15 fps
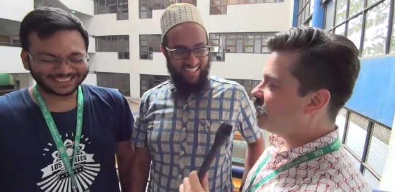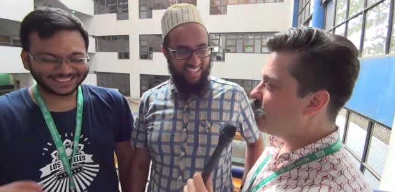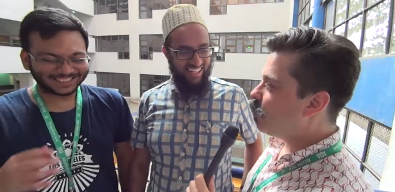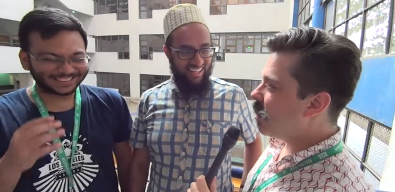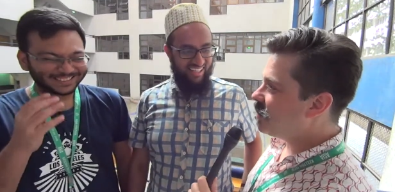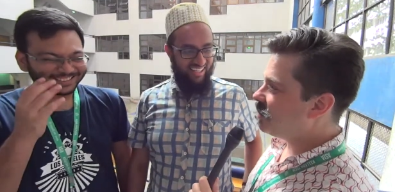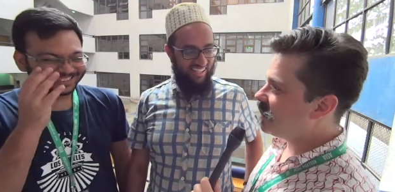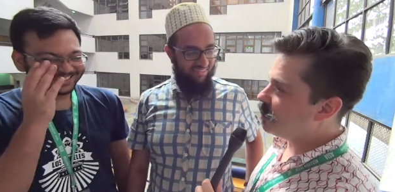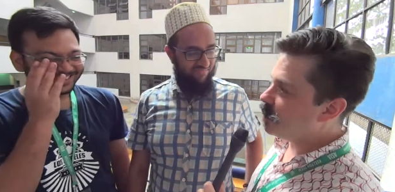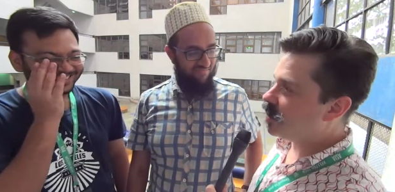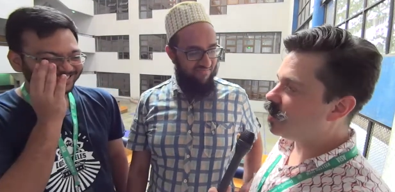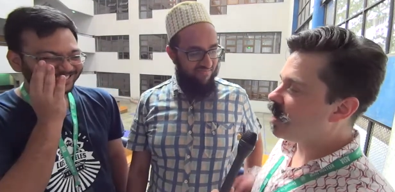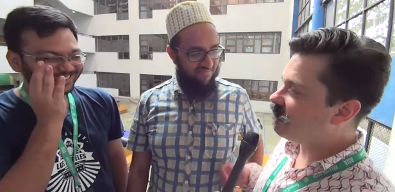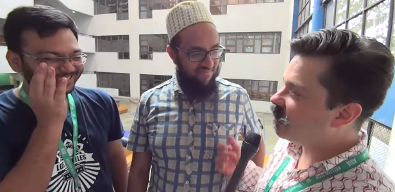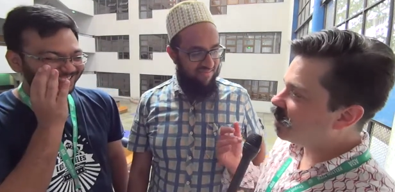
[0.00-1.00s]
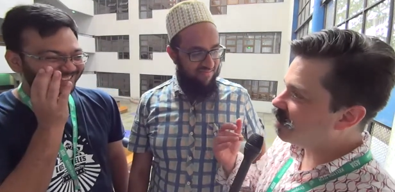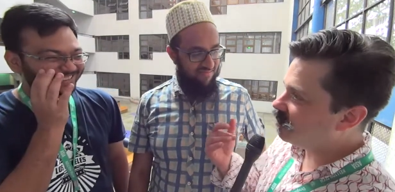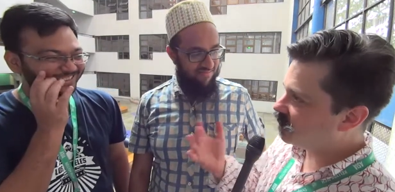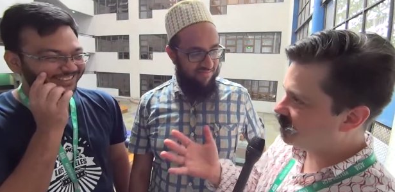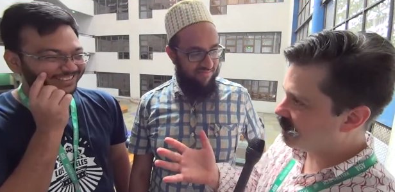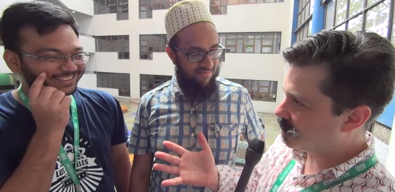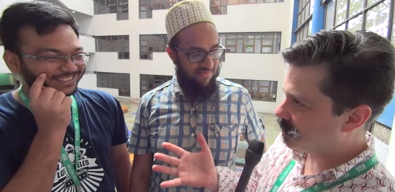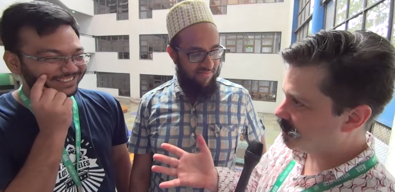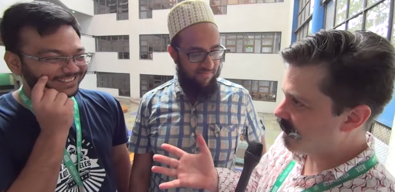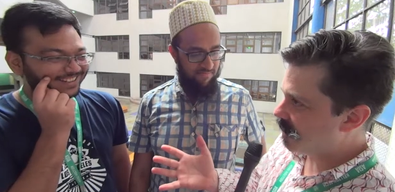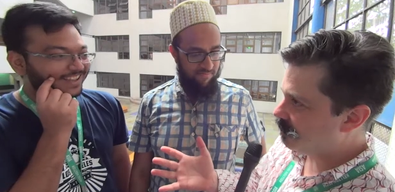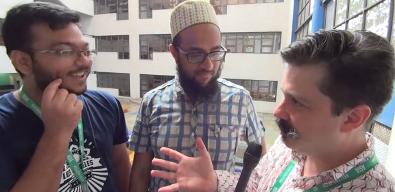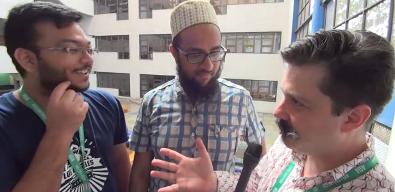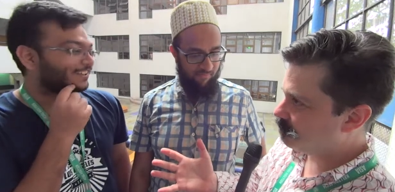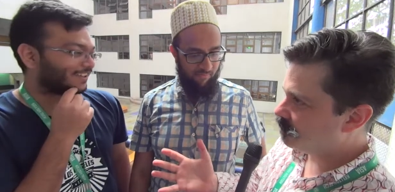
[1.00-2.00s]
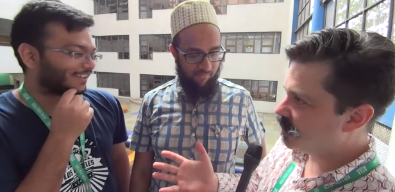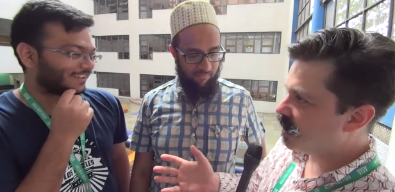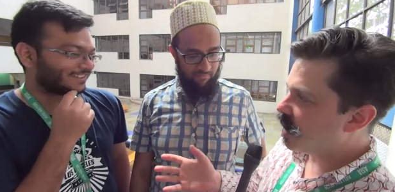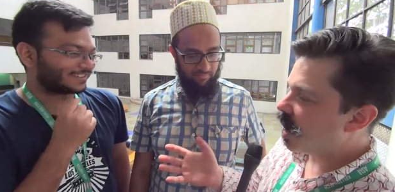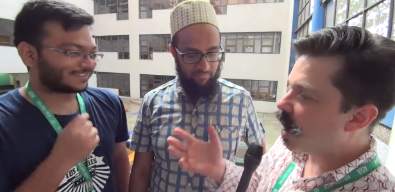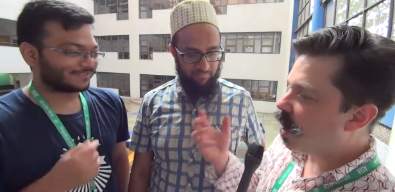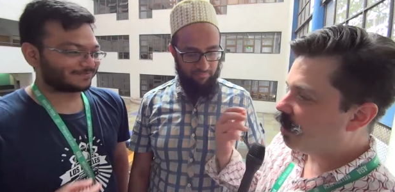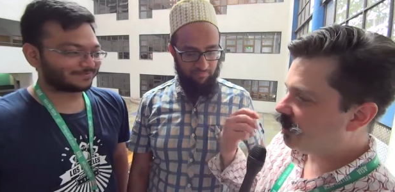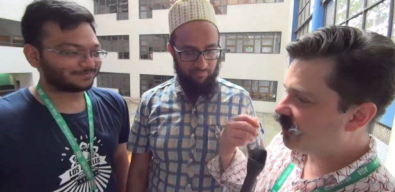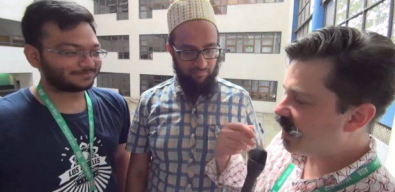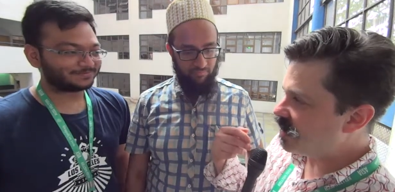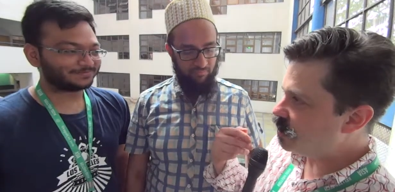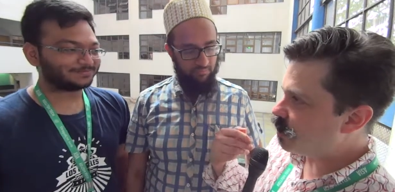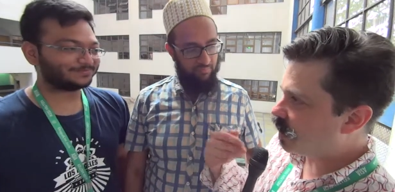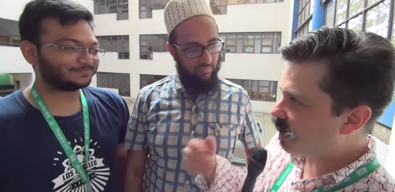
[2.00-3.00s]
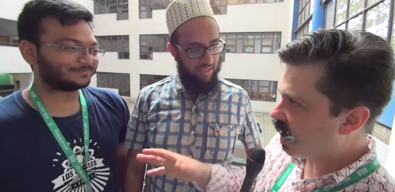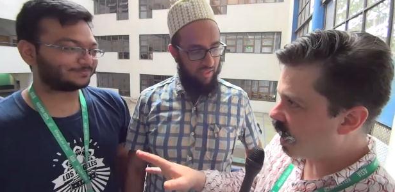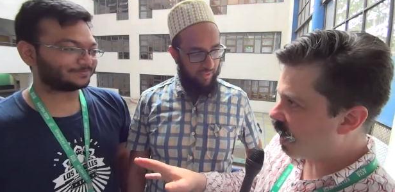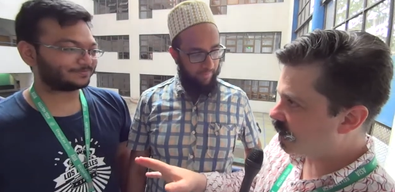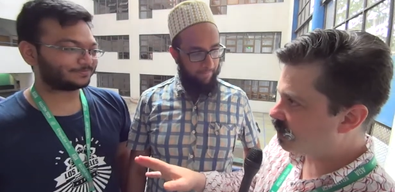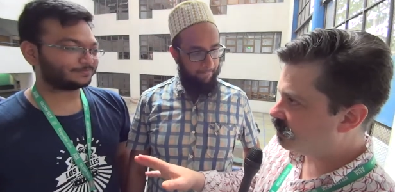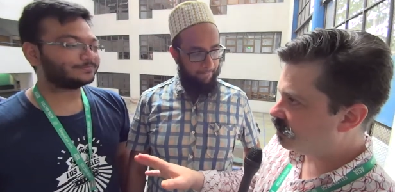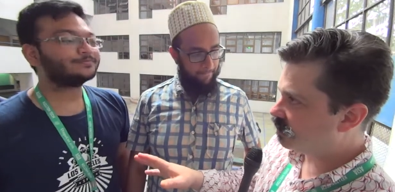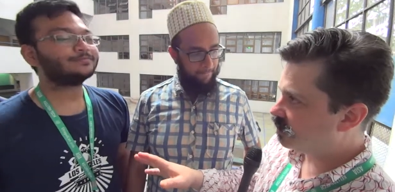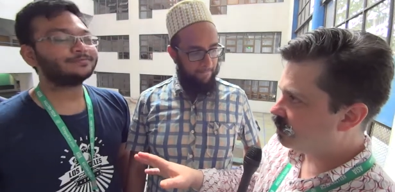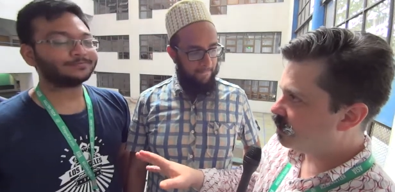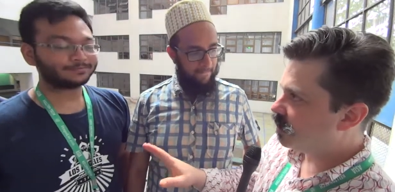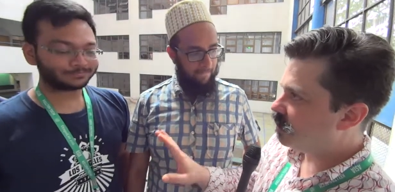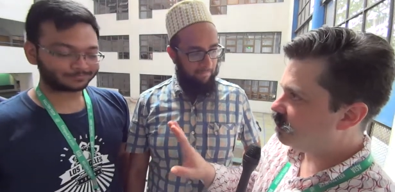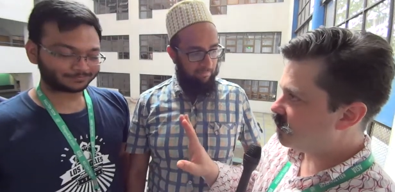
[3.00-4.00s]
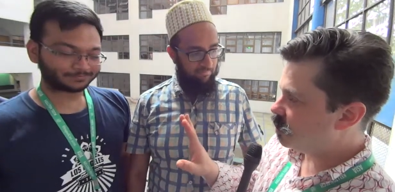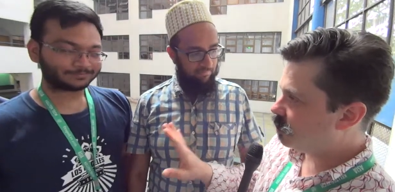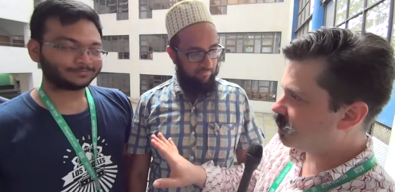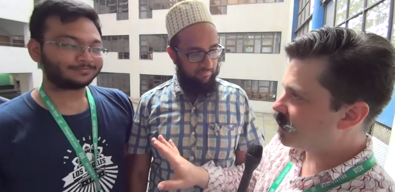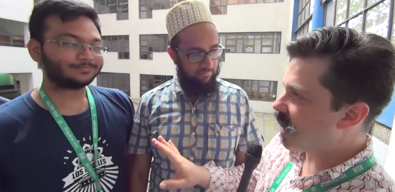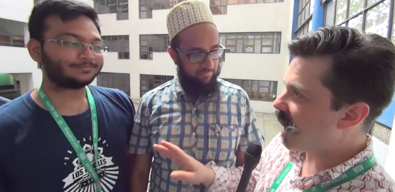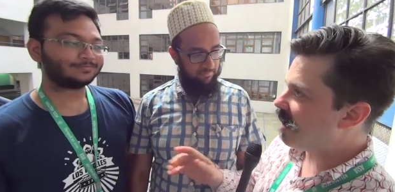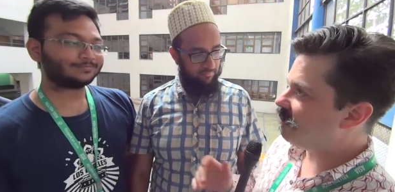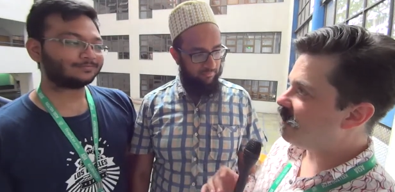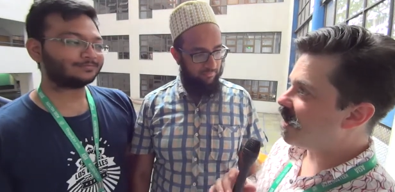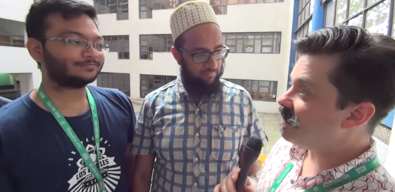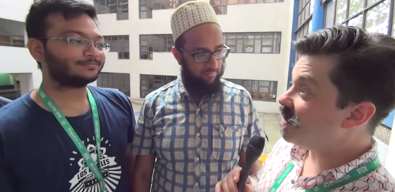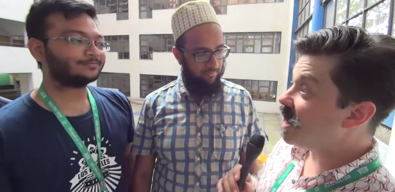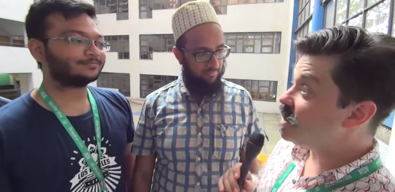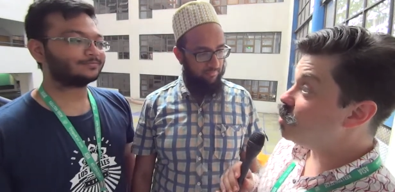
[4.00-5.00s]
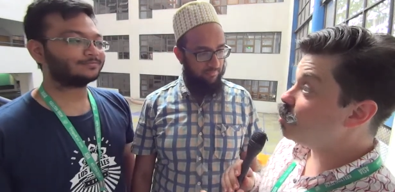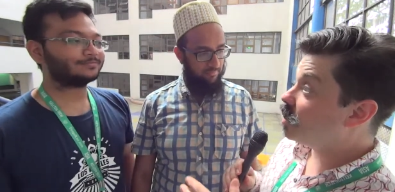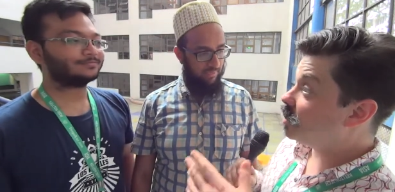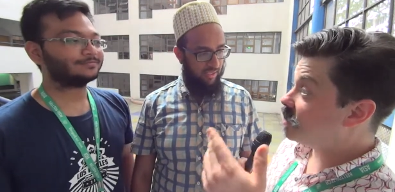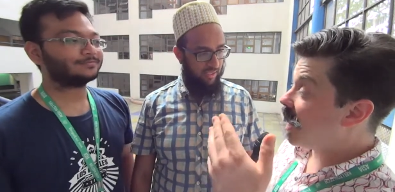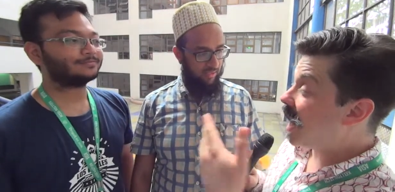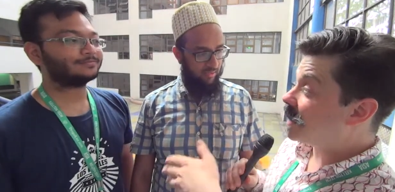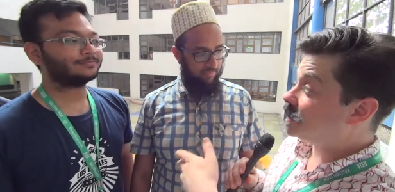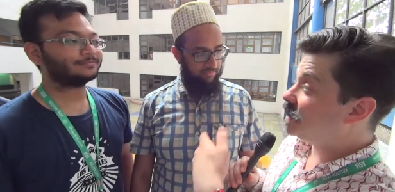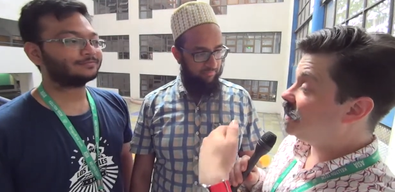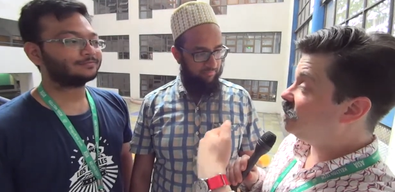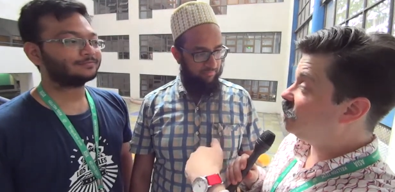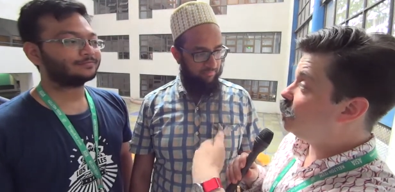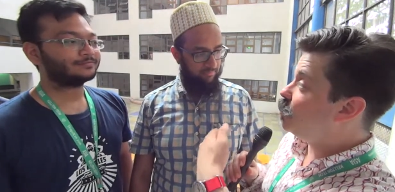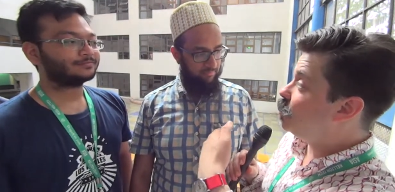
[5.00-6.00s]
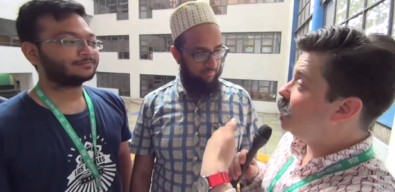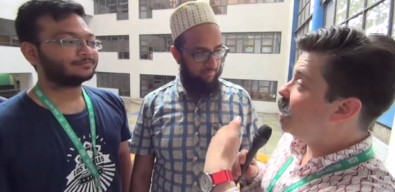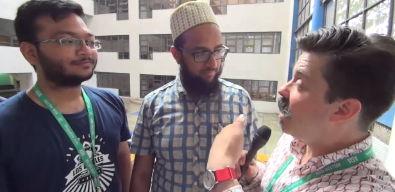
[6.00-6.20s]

Speaker 1: so, one thing, we could have our conversation now. I'll send you a cut that you can have, and then you can actually do